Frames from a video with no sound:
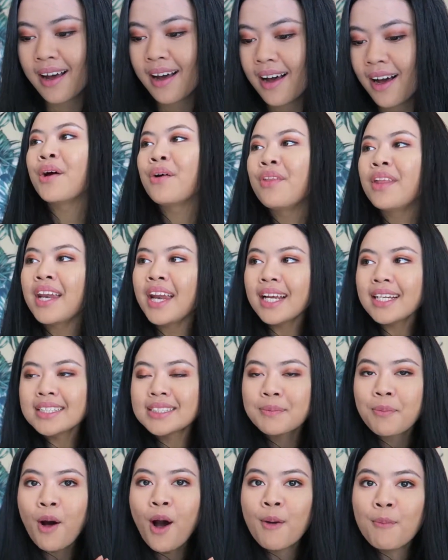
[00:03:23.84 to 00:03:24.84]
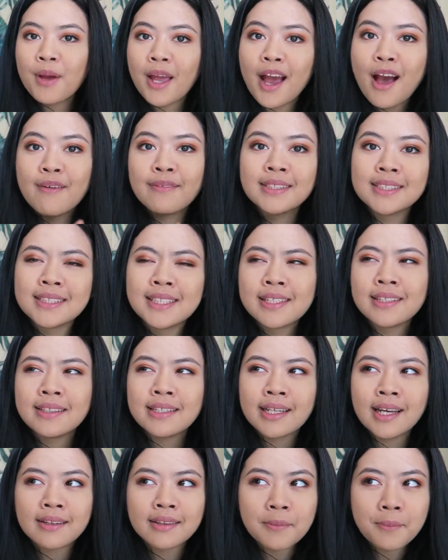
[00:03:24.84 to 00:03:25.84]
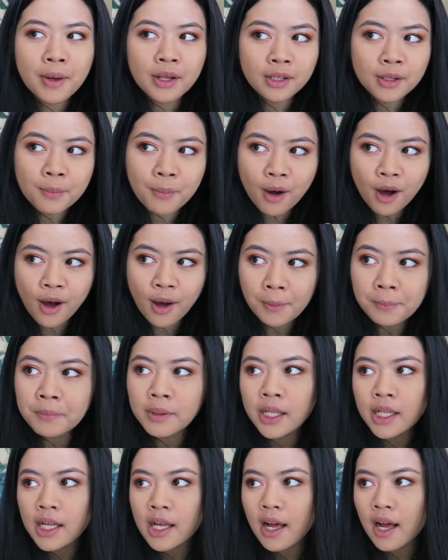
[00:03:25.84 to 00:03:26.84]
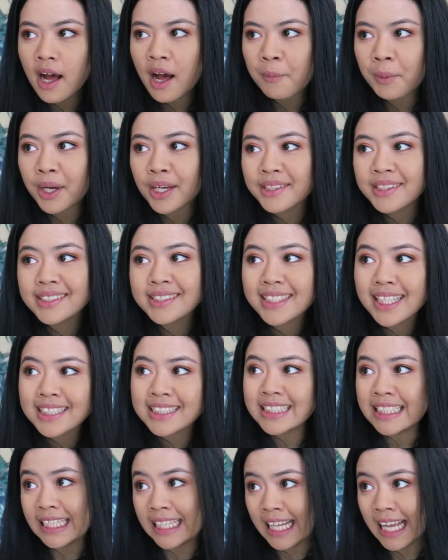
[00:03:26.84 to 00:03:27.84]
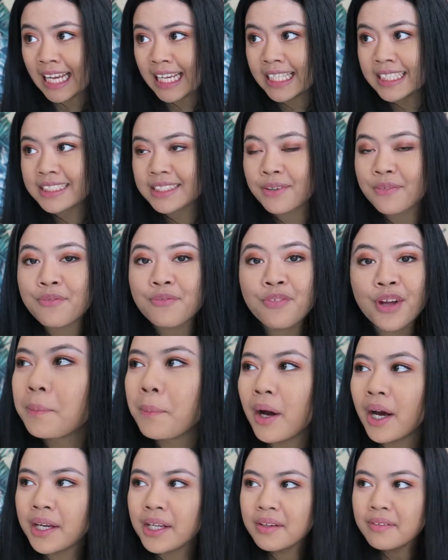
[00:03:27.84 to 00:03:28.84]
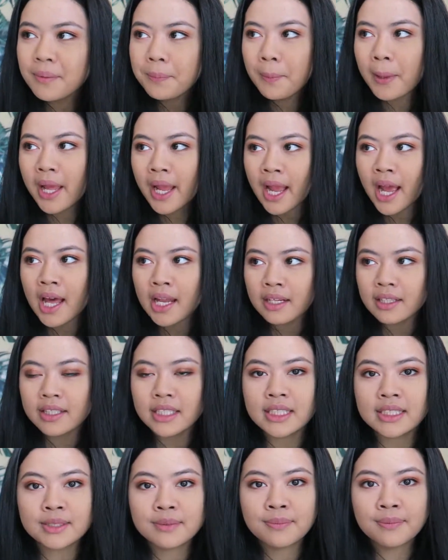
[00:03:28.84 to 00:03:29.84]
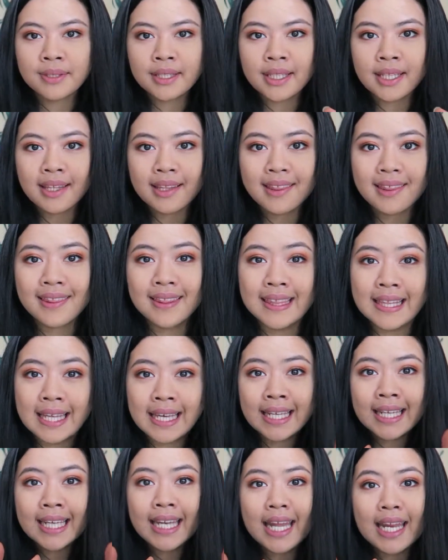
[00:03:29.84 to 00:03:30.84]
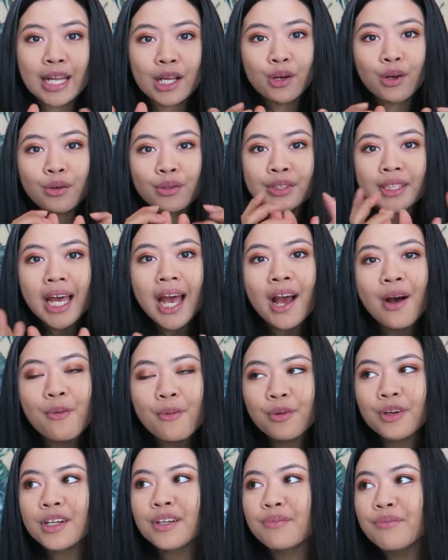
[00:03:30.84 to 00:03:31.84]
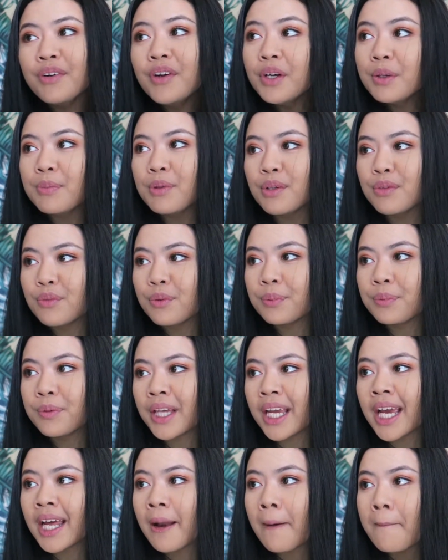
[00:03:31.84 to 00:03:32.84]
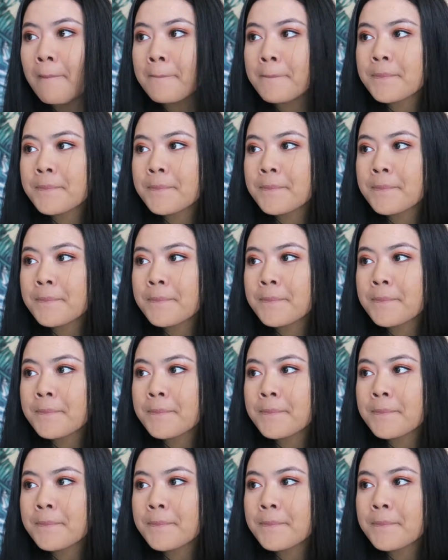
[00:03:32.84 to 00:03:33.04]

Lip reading: So the next palm I have is the Neanthobella palm. I got this last night. The body of the plant is really thin and it grows outward. Very beautiful plant.